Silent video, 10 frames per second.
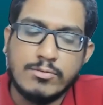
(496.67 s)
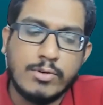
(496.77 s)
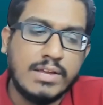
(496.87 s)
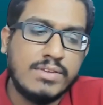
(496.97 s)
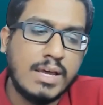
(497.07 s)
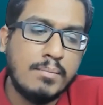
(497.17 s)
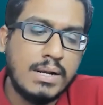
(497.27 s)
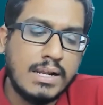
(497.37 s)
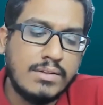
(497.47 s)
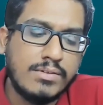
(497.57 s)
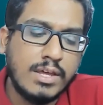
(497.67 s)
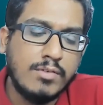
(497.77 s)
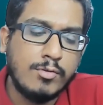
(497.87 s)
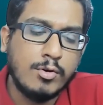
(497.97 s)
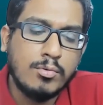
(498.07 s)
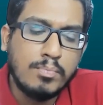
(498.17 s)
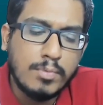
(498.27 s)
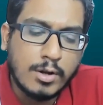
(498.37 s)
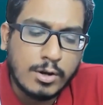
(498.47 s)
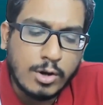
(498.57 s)
For example, let's say if you
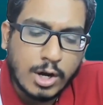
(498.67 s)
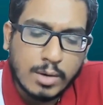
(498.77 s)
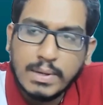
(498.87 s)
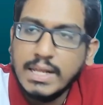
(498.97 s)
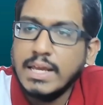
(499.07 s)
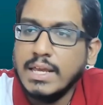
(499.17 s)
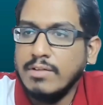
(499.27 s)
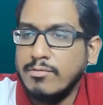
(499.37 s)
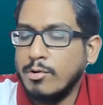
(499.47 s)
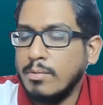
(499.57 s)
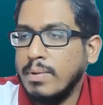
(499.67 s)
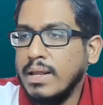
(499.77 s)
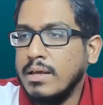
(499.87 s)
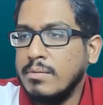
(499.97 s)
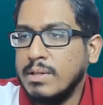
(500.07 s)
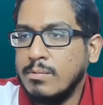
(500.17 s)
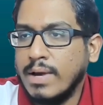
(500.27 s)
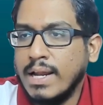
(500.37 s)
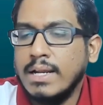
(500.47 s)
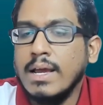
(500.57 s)
are normally a e4 player with
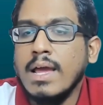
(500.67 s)
white,